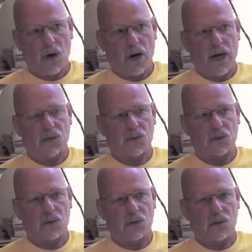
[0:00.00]
it
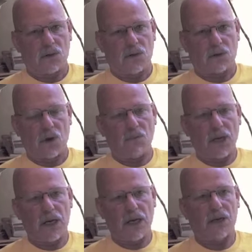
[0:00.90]

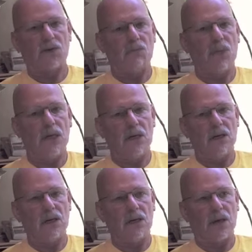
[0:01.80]
doesn't
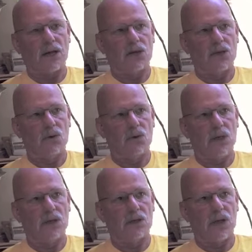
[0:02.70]
mean that you
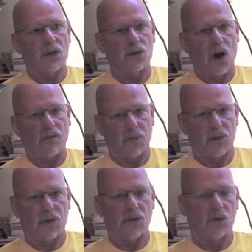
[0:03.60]
need to take soft
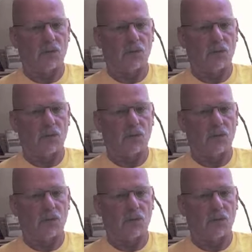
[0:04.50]
positions or